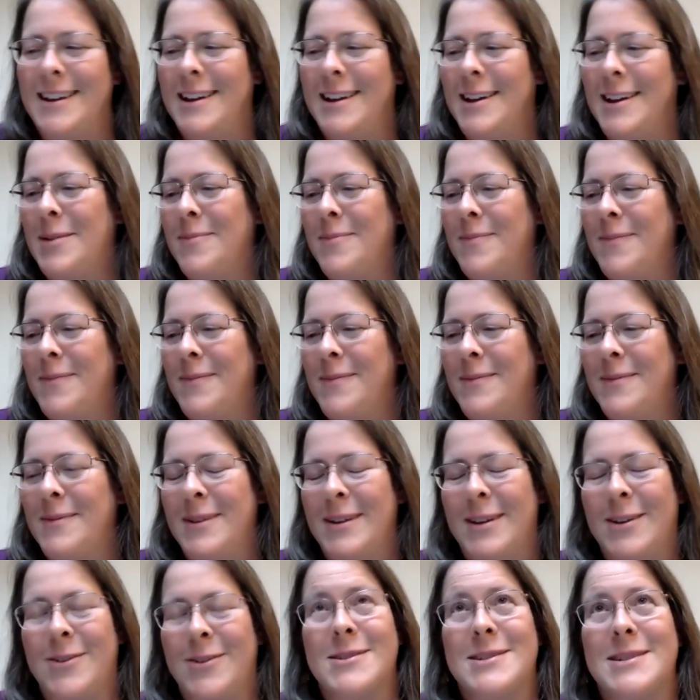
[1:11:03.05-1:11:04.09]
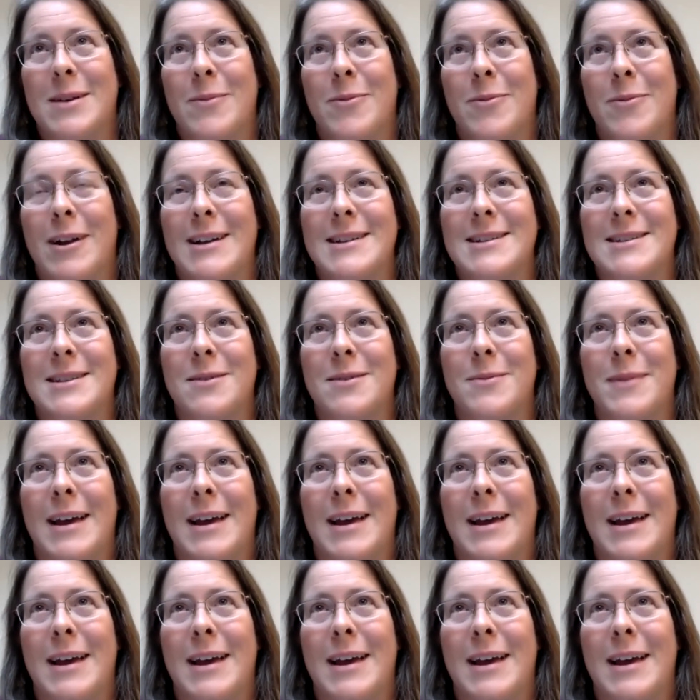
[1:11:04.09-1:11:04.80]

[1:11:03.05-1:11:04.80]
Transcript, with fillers: Um, you could summarize them